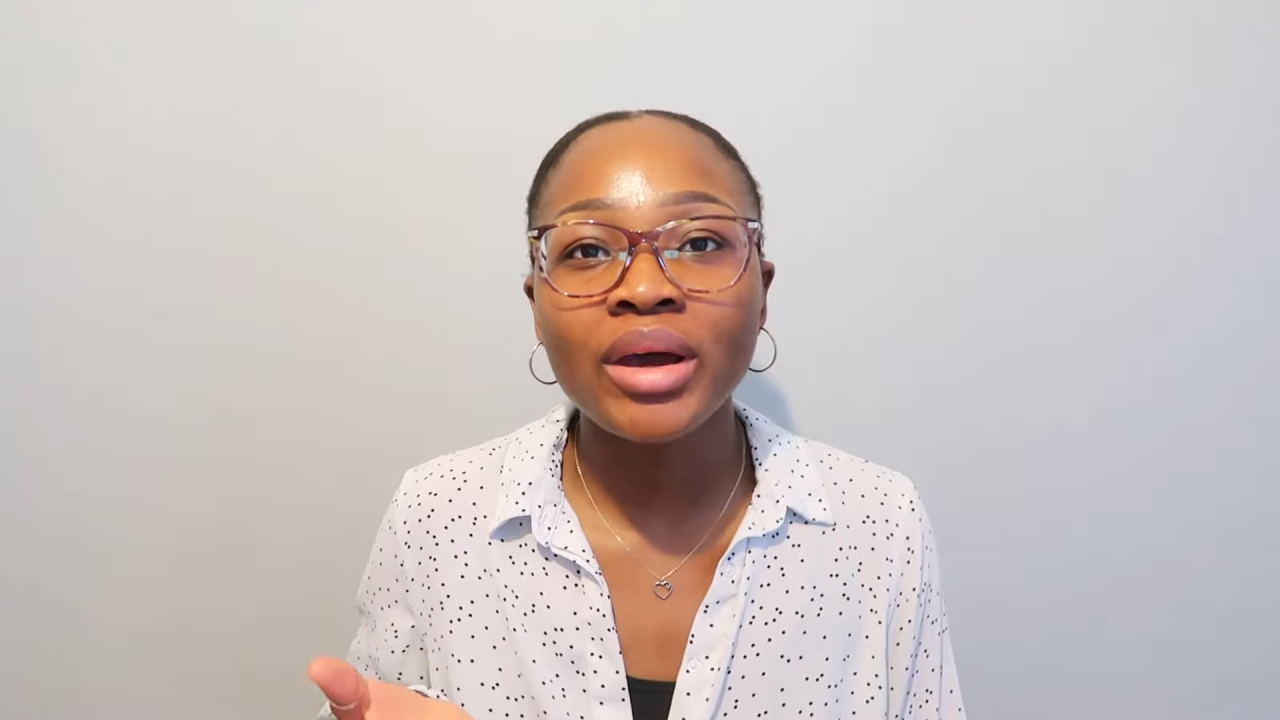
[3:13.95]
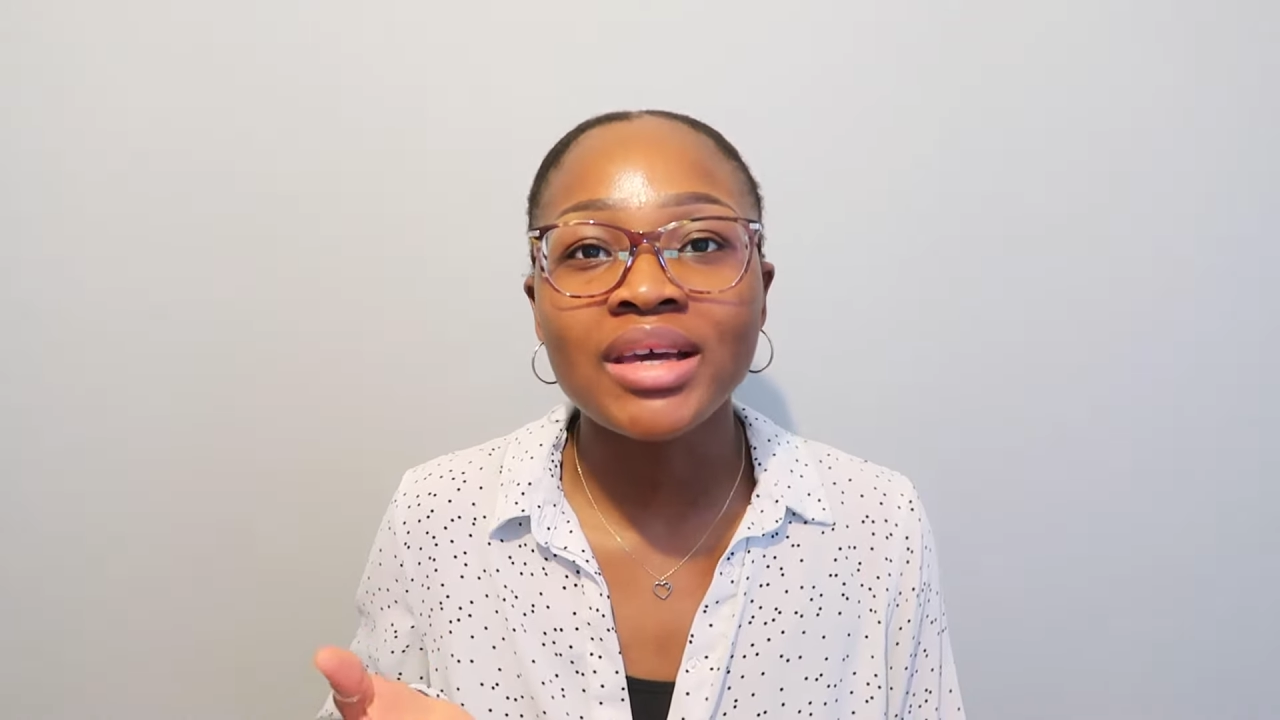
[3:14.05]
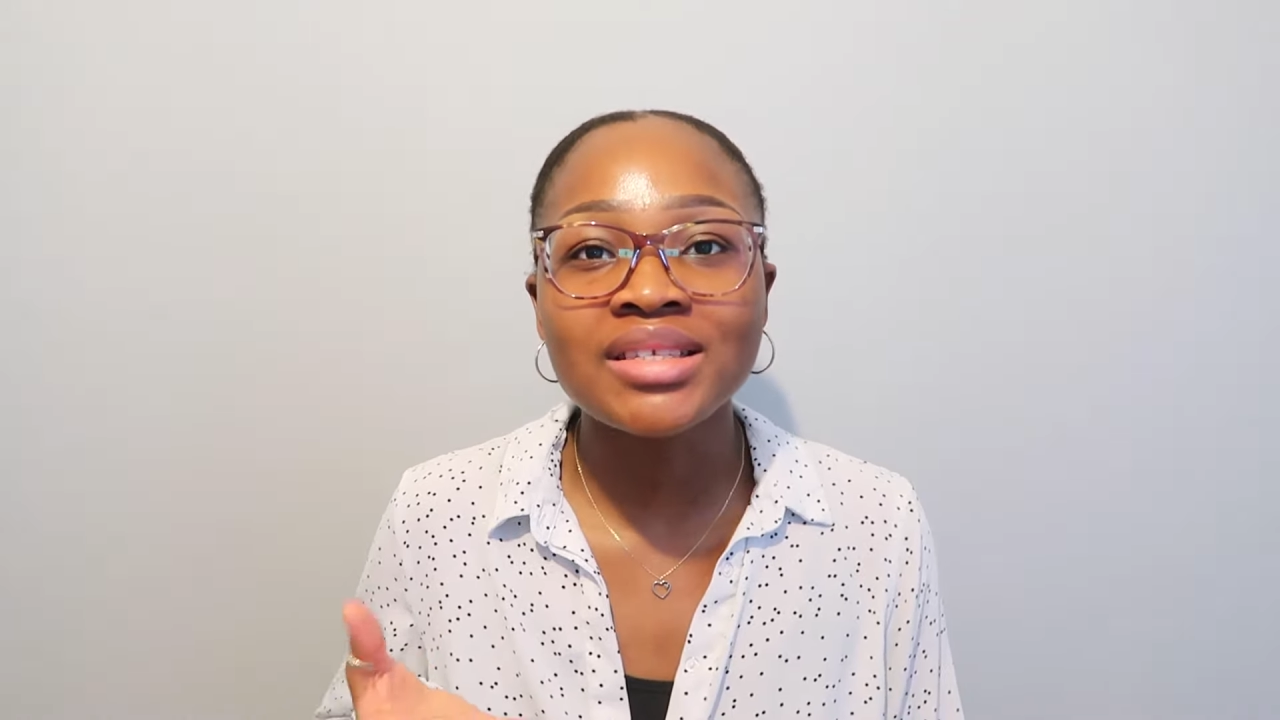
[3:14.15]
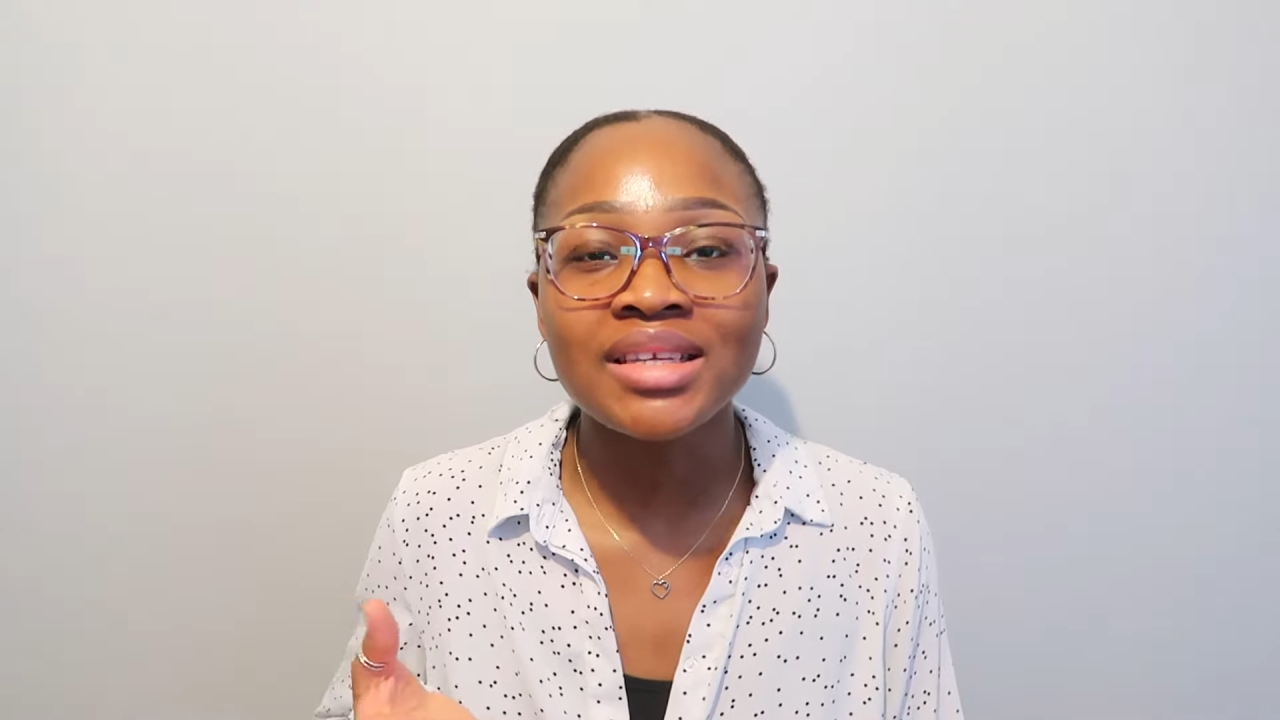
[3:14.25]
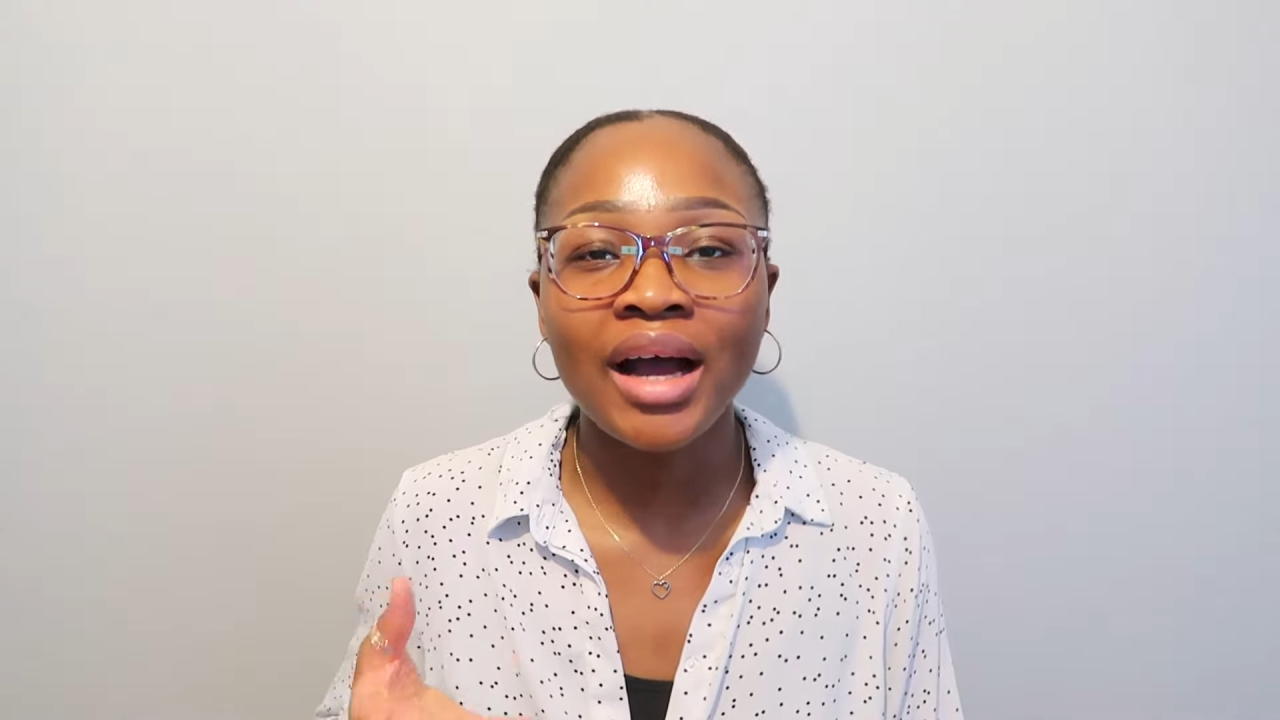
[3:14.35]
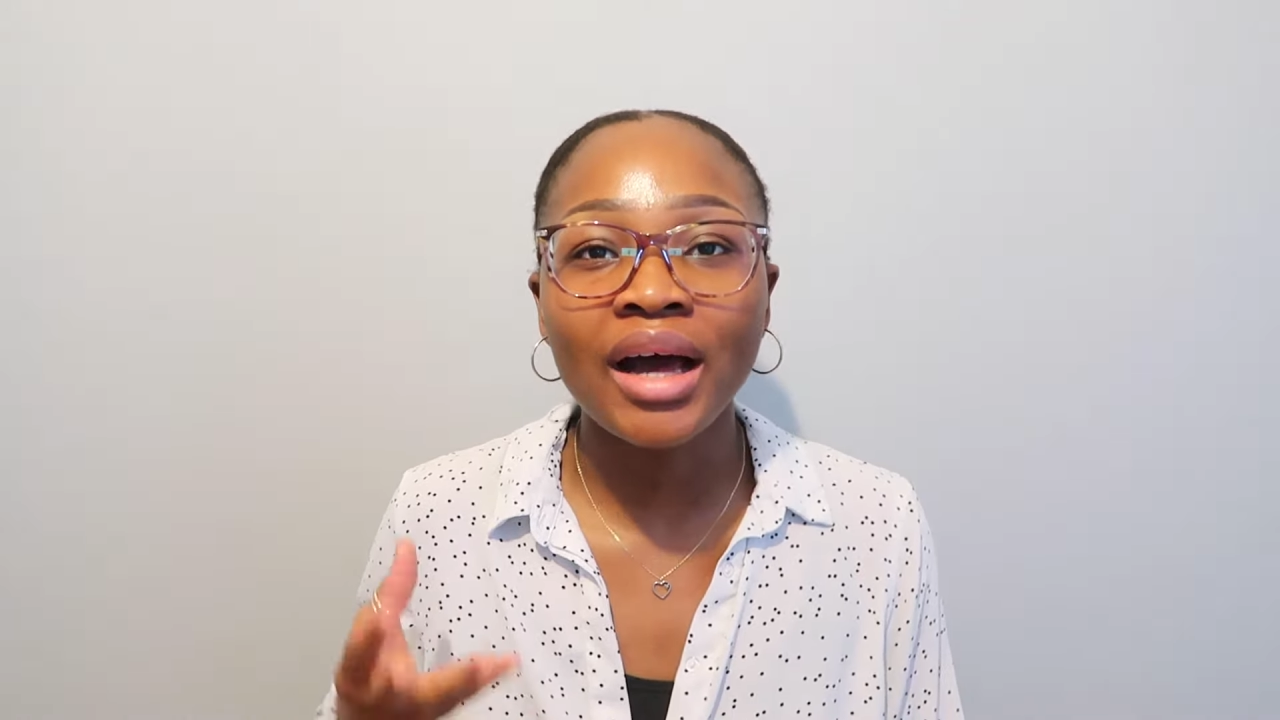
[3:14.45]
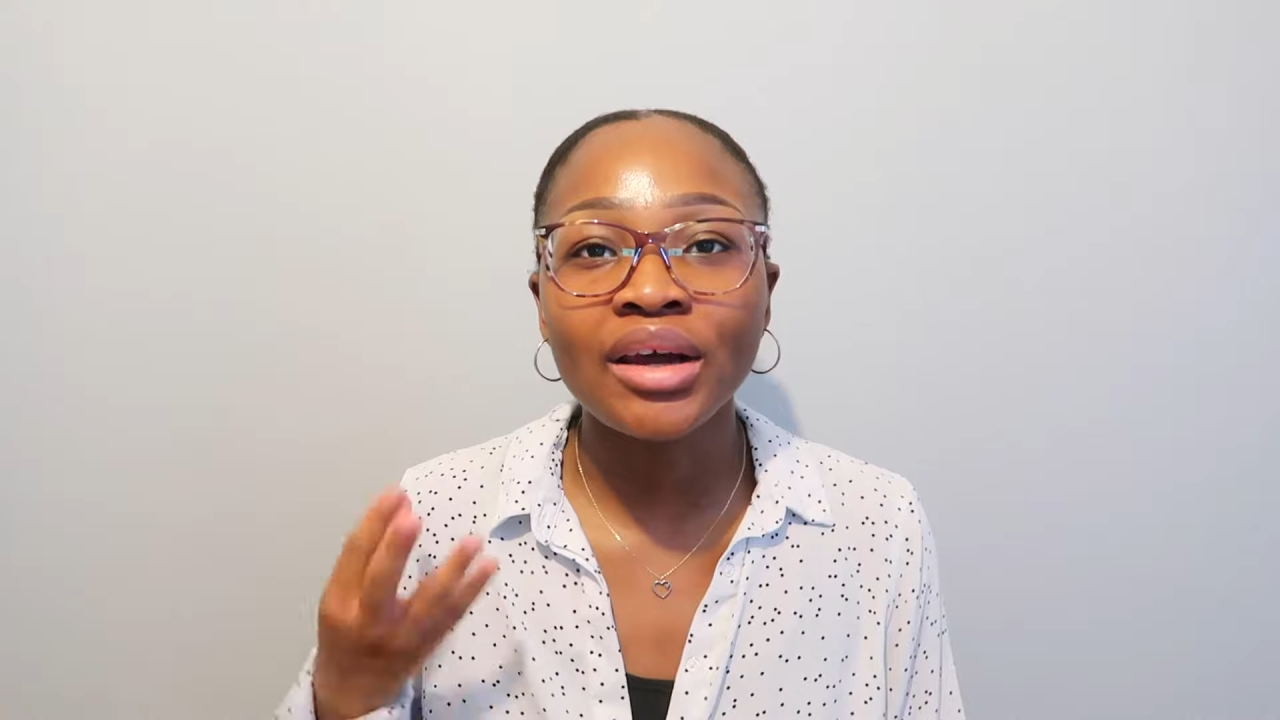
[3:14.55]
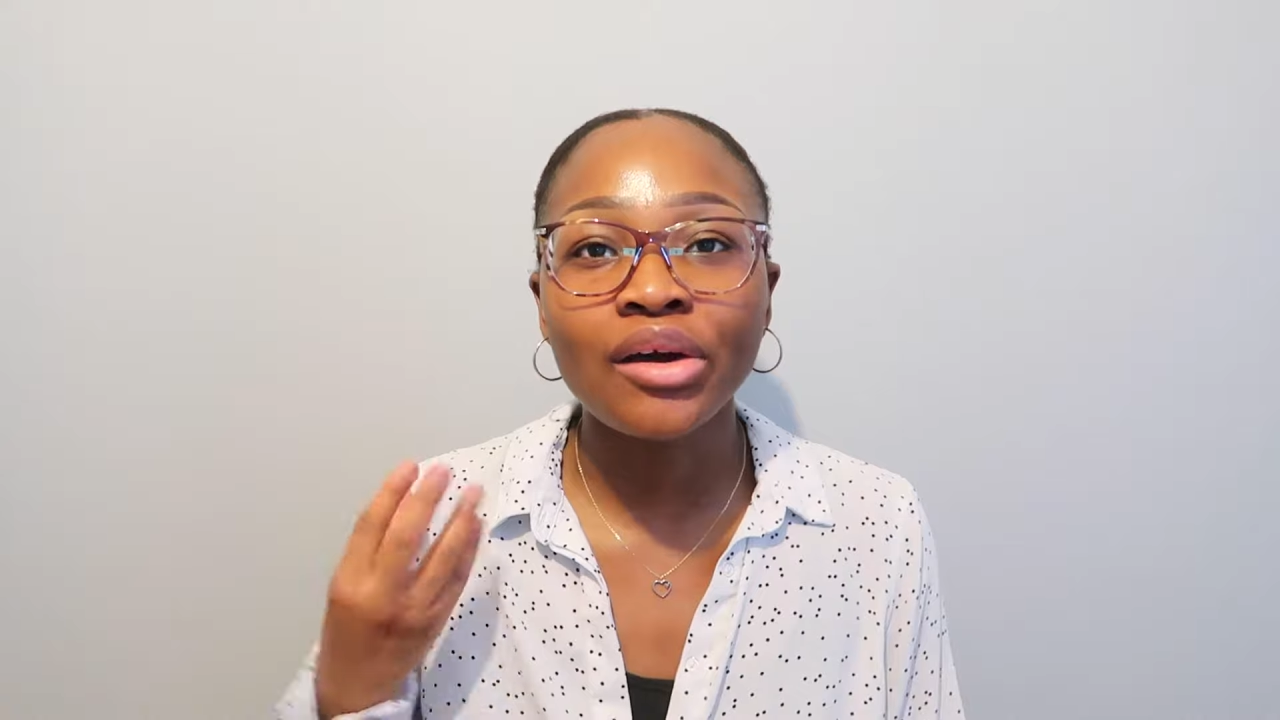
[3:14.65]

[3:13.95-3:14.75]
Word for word: ways to kind